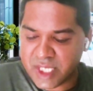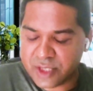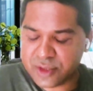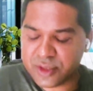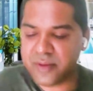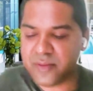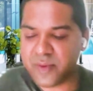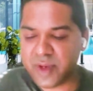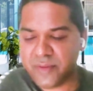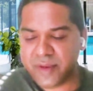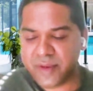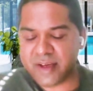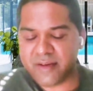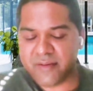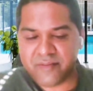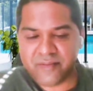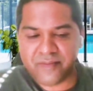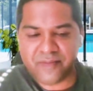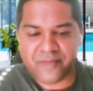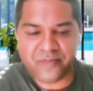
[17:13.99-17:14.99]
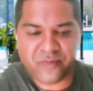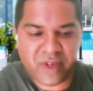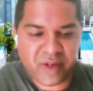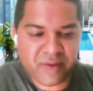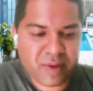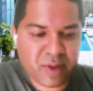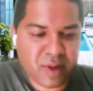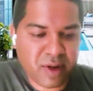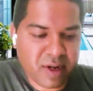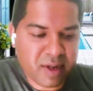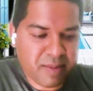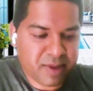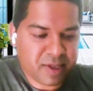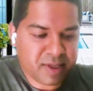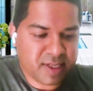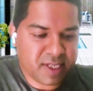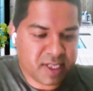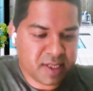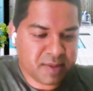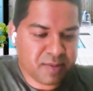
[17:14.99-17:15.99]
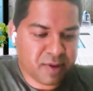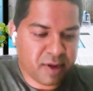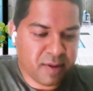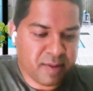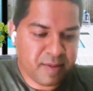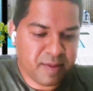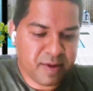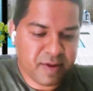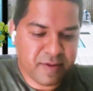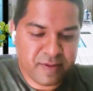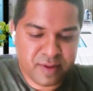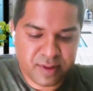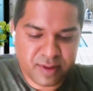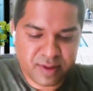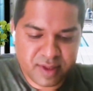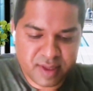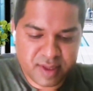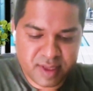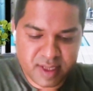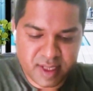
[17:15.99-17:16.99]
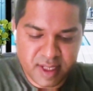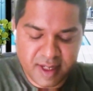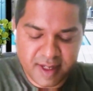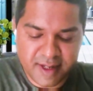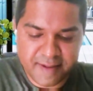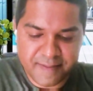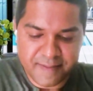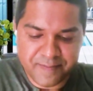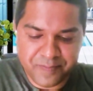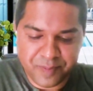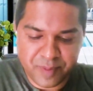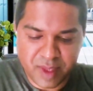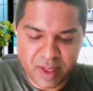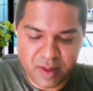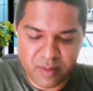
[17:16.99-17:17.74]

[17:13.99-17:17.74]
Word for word: so the way we have we have thought about this problem, of course, um,